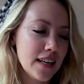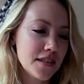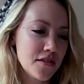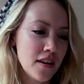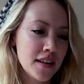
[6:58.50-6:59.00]

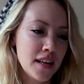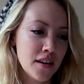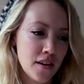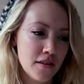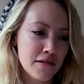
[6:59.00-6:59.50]
Australian
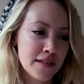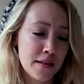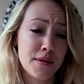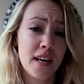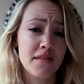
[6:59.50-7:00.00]
girls
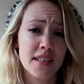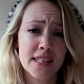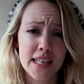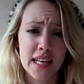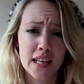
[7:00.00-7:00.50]
seem to have
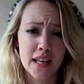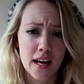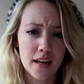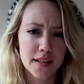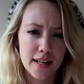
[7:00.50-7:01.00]
this thing
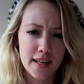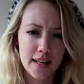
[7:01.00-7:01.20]
that